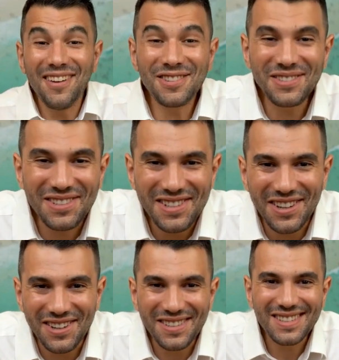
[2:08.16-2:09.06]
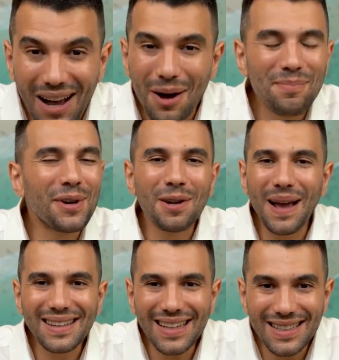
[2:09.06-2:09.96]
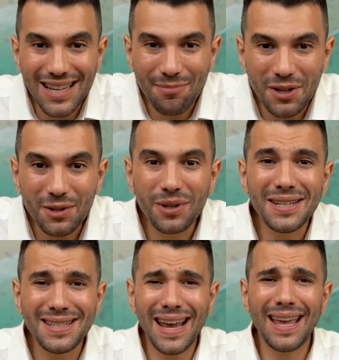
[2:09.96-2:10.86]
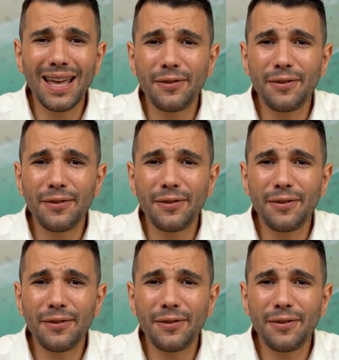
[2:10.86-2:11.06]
have some good news. I'm not about to condemn you to a decade